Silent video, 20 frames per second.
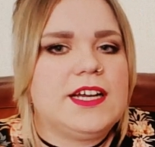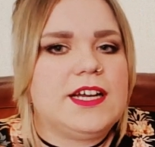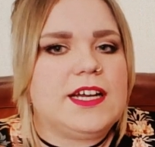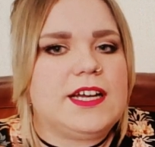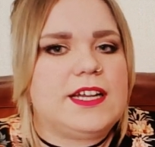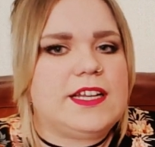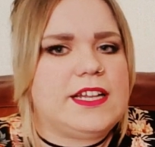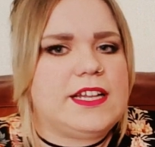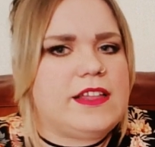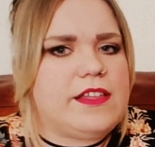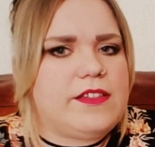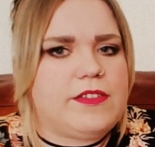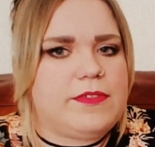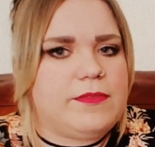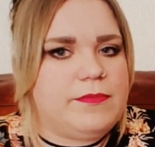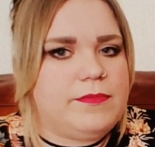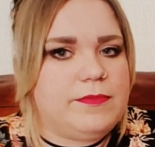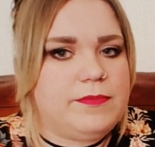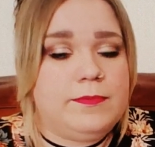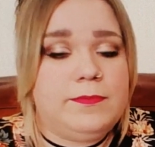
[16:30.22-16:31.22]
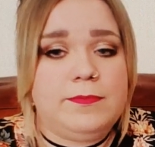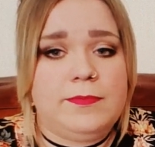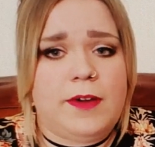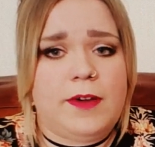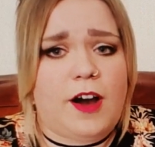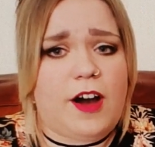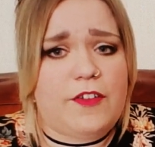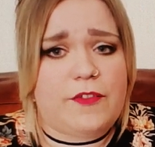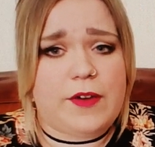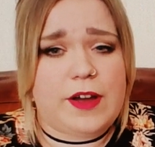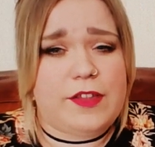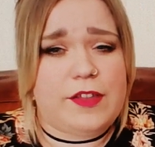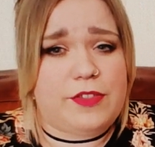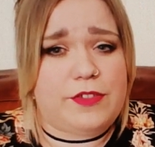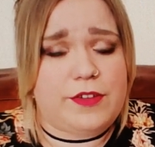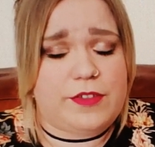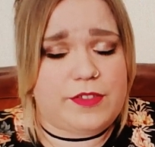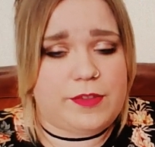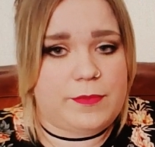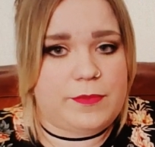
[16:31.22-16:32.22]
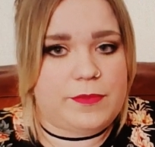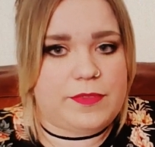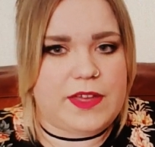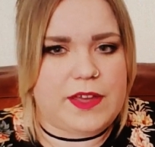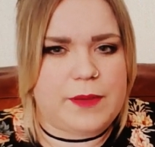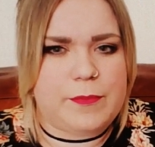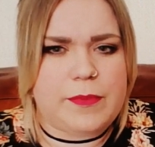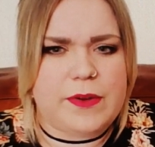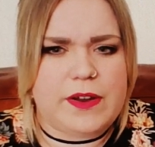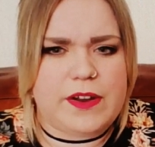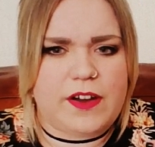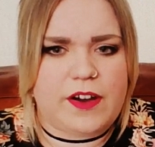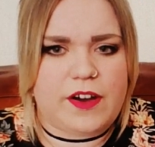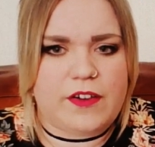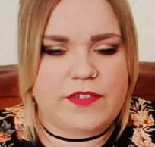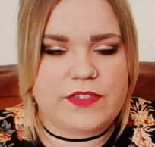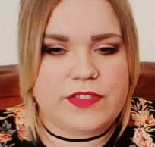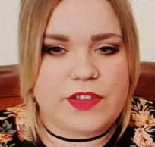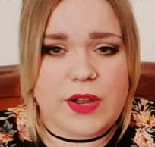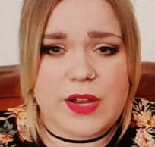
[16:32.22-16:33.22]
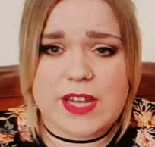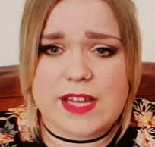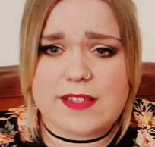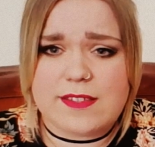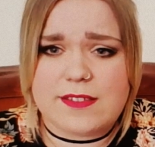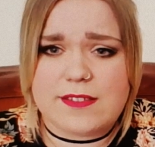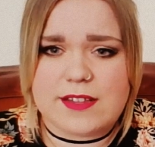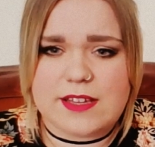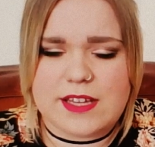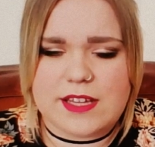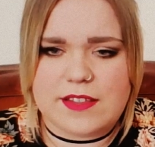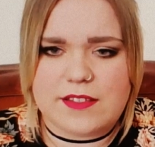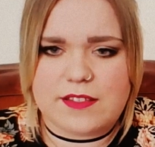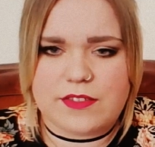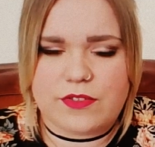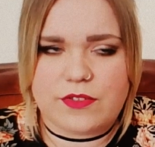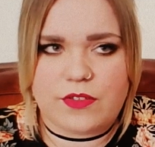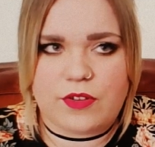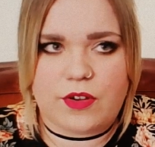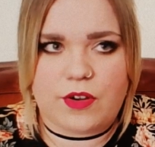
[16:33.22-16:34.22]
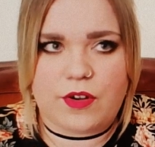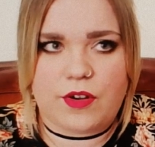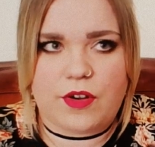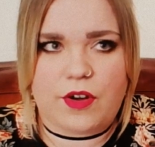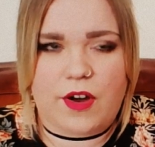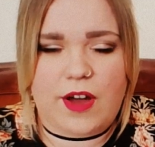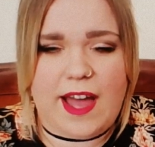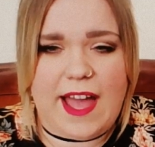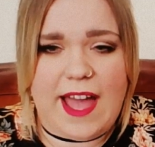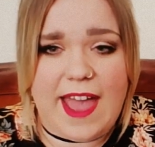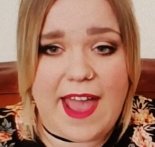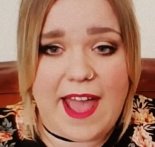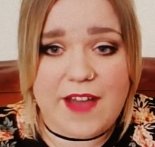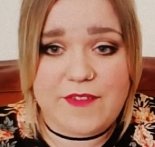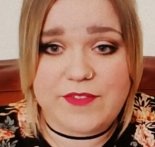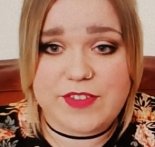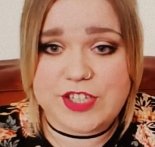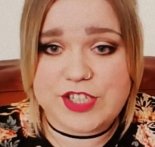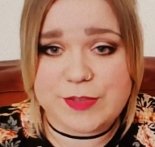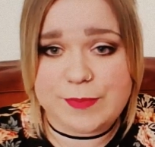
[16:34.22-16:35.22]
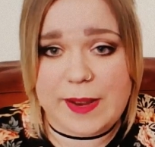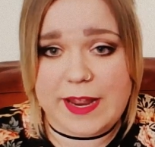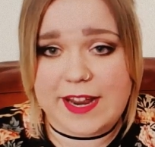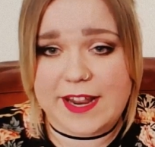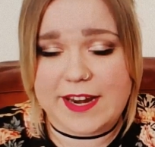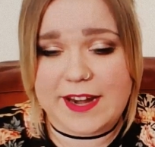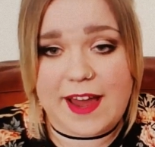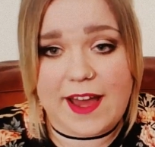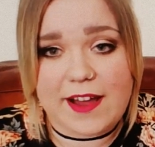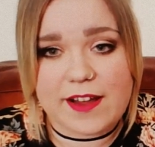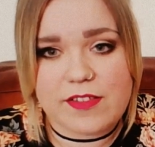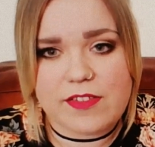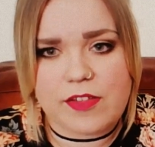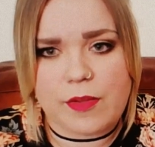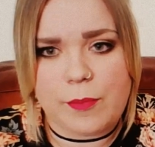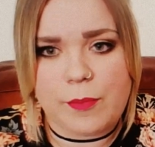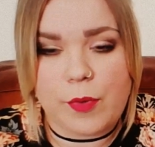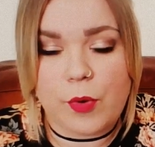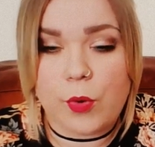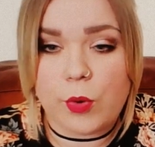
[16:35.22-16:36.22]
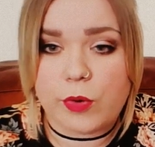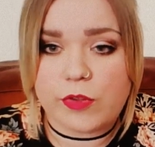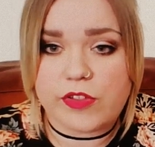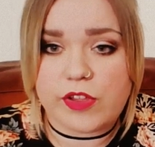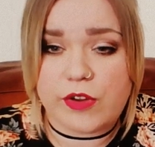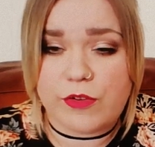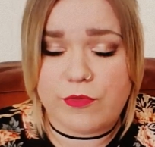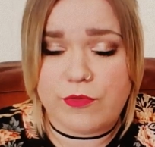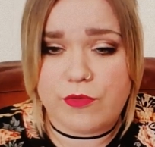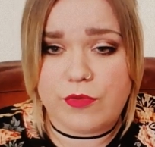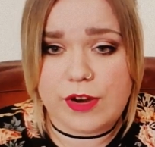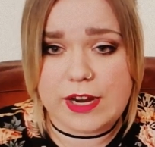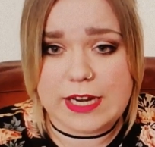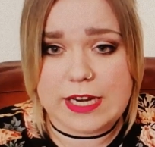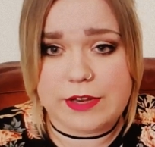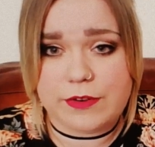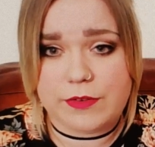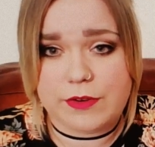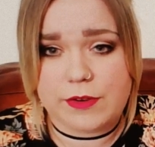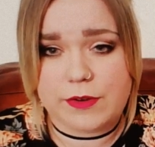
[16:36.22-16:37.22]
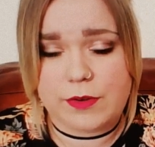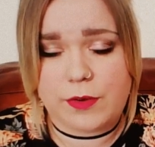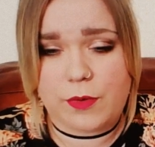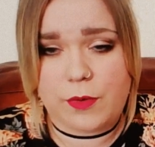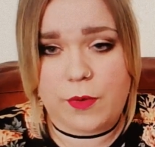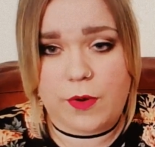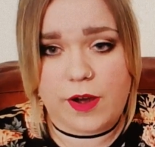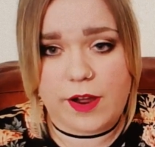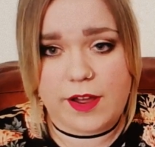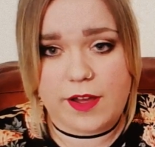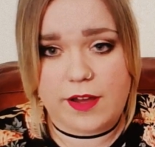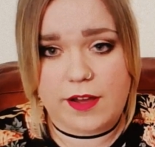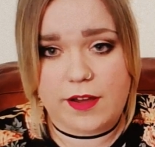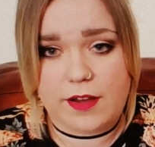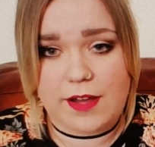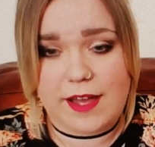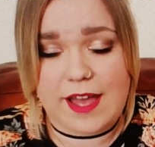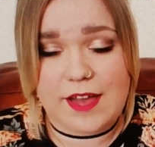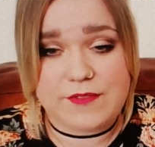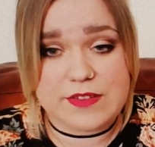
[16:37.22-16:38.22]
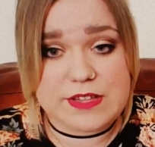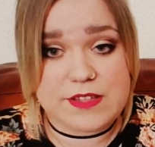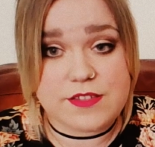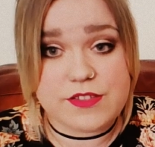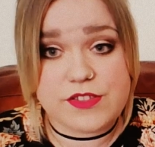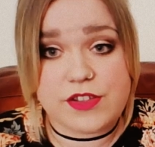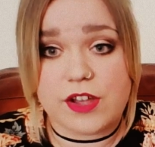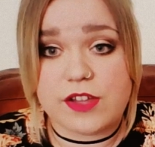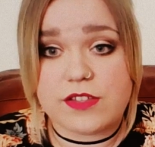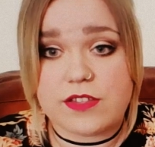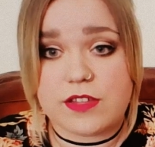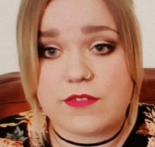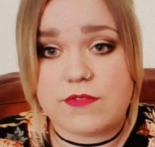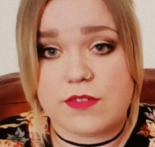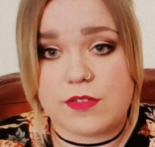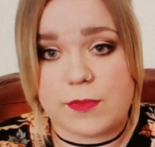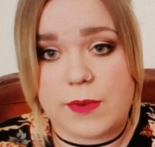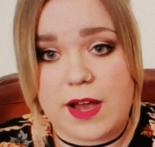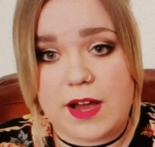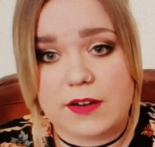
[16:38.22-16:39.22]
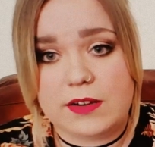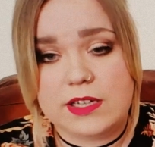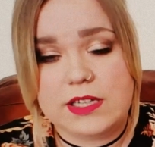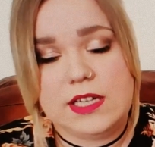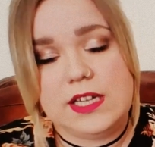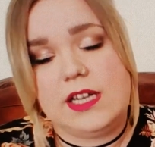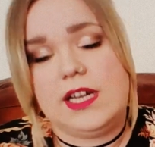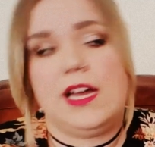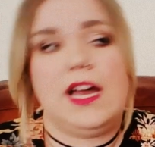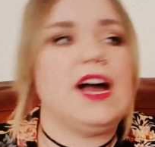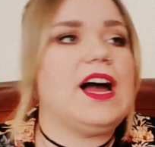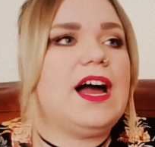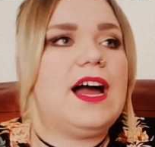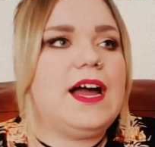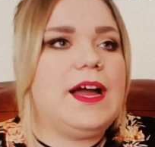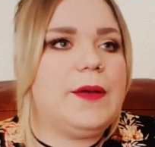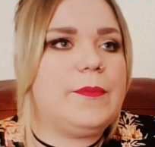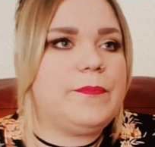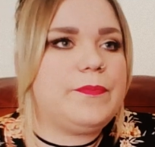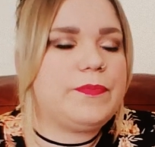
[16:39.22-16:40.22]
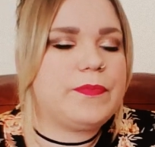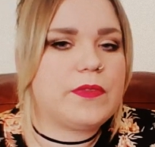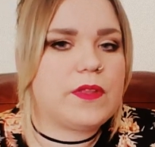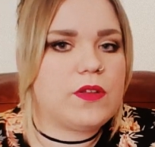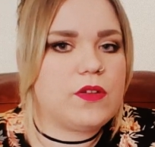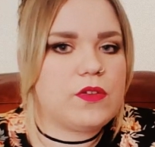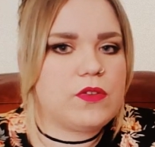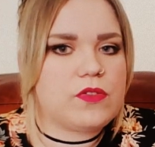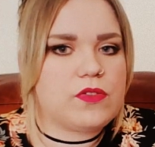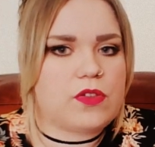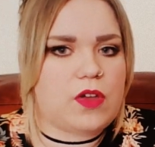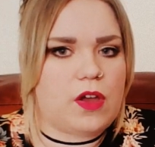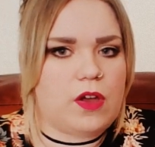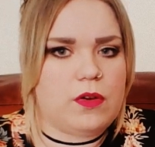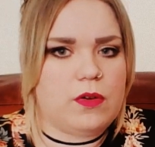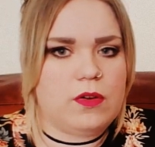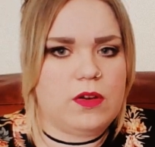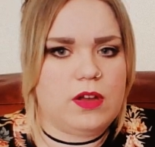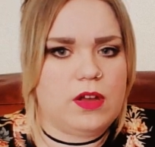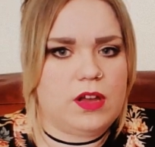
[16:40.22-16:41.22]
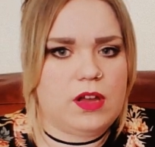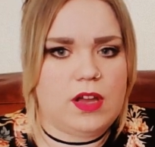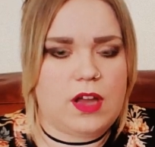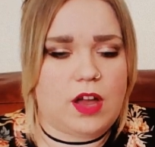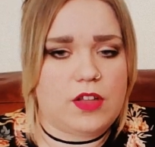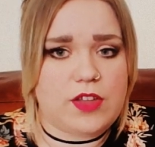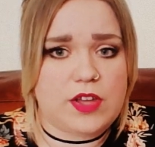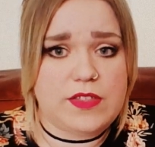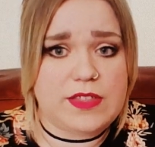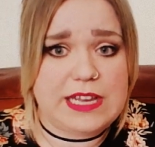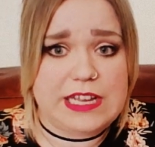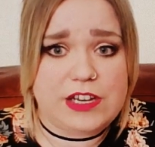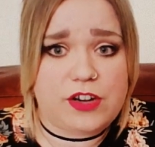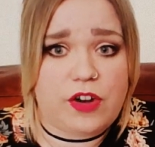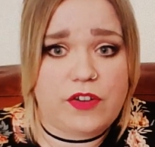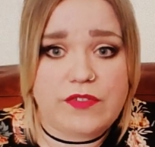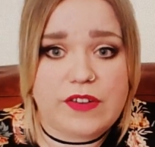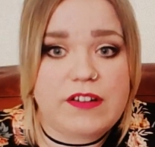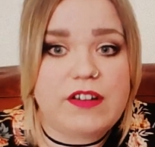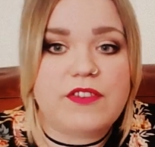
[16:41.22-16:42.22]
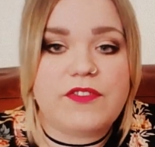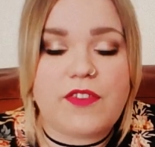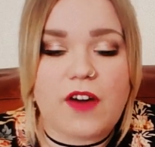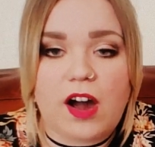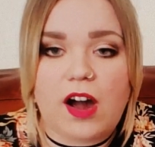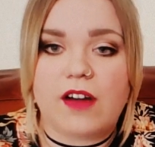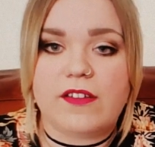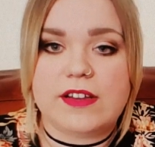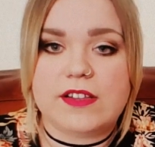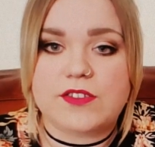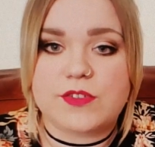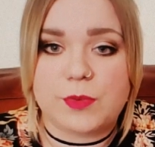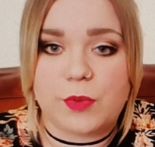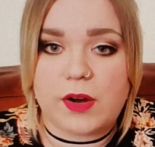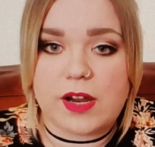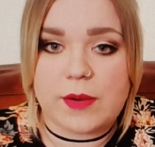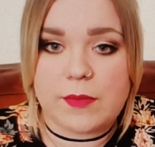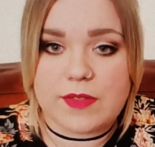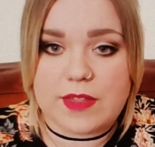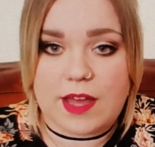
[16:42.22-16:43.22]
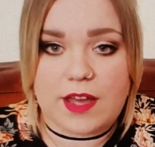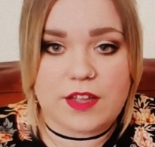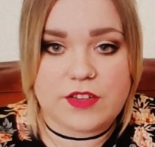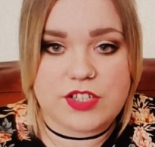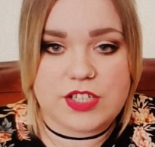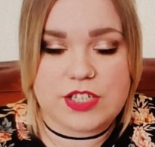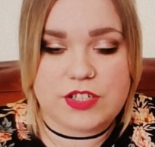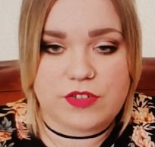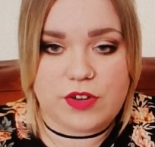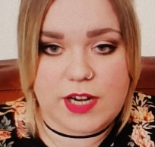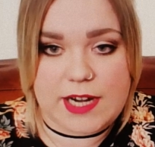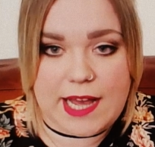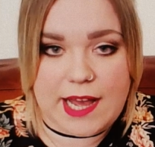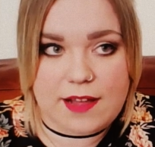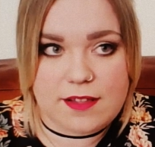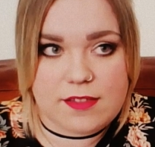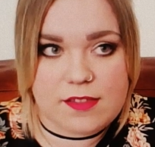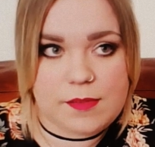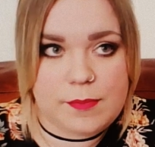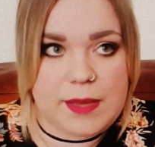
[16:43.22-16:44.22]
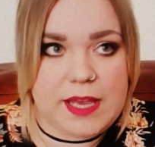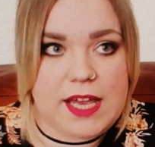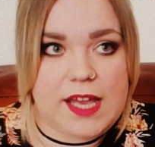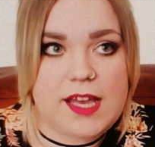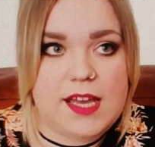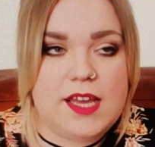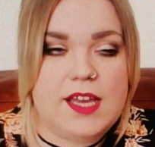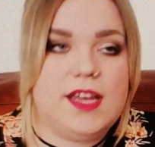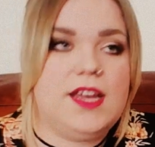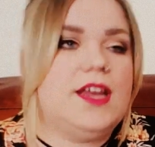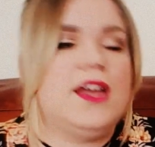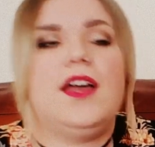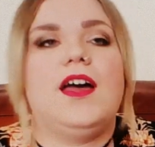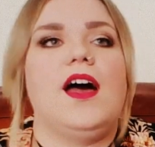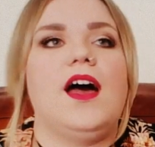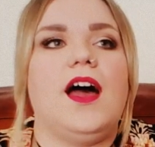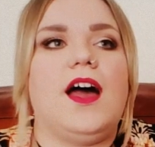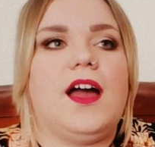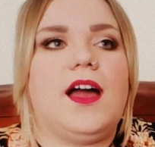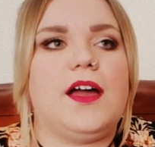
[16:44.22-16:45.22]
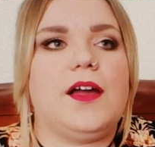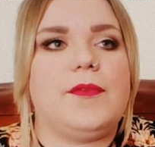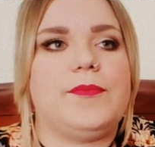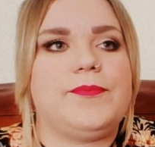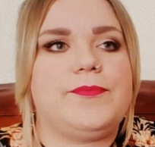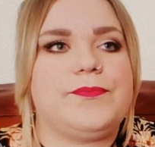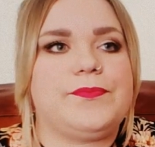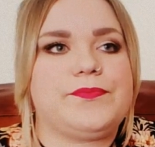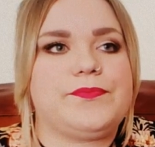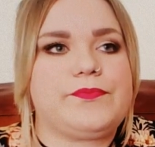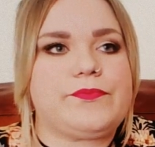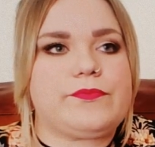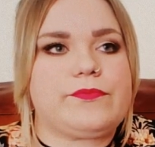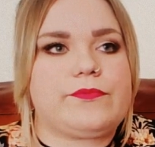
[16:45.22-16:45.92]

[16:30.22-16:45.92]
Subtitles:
and he's halfway through something, but I've noticed he's got a heavy Jamaican accent, but also really quite a heavy stutter as well. So I don't think he'd got very far into what he was actually trying to ask me. And